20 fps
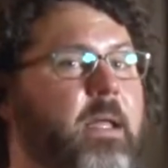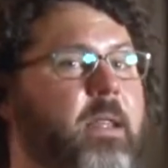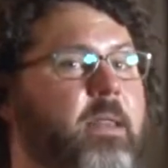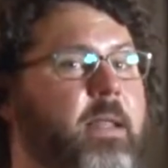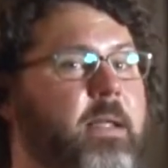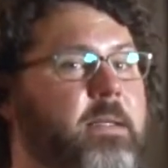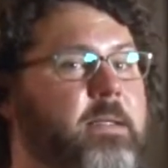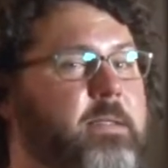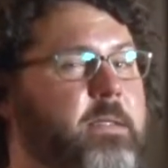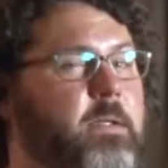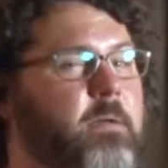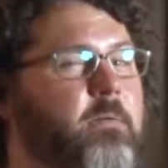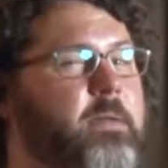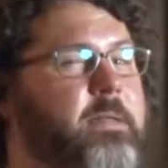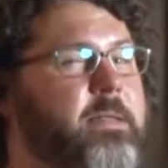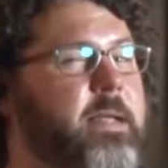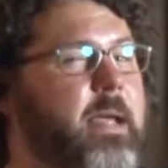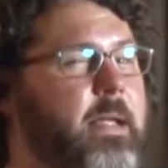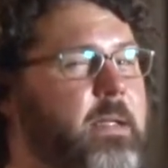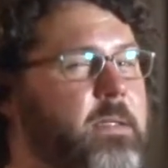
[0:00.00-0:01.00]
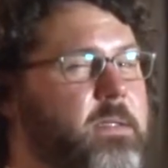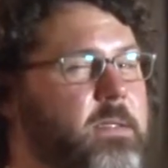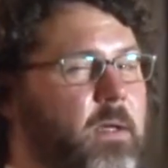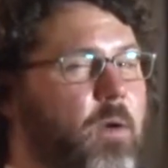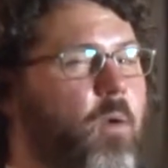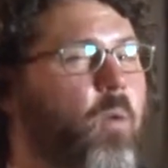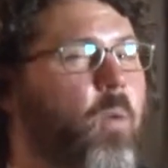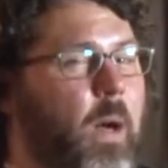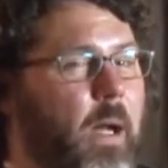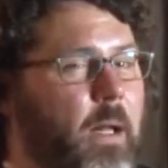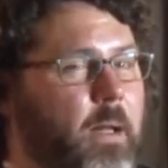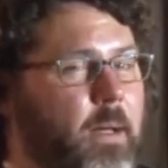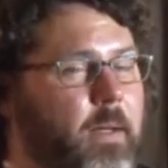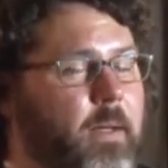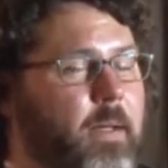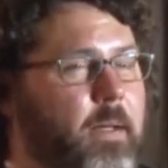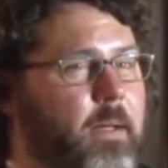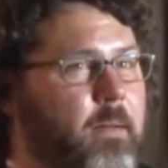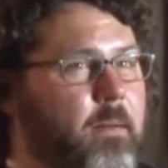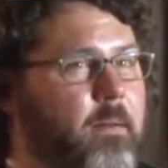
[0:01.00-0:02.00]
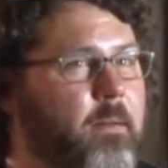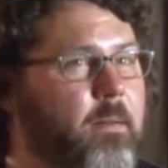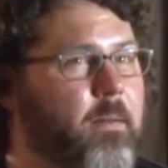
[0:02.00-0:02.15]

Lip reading: that still retains the quality